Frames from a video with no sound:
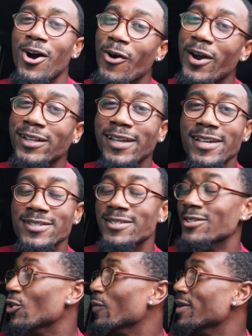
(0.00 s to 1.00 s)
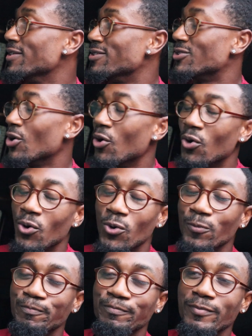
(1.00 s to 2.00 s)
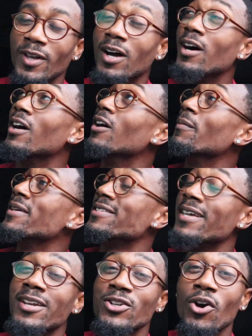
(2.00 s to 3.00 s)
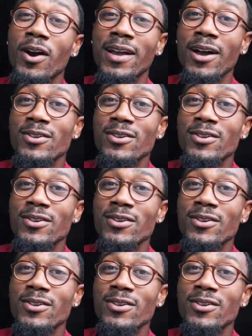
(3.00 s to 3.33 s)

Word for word: All right, ladies and gentlemen, so it's getting dark